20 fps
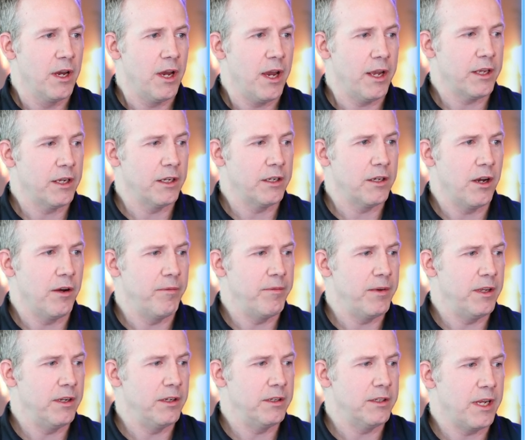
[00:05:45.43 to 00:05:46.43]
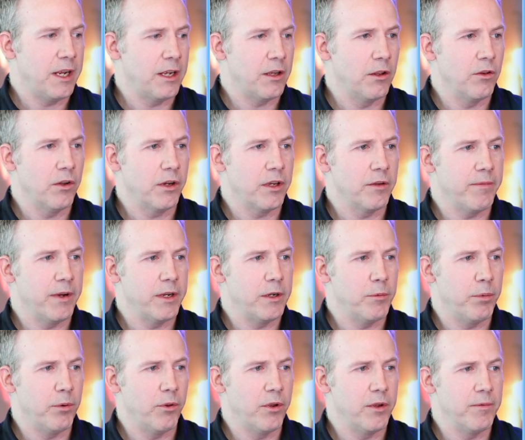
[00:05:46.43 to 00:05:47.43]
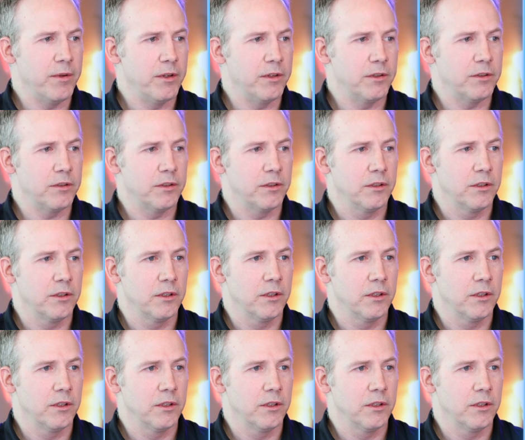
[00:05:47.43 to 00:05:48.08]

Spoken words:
I can come in, take a look at my deployments,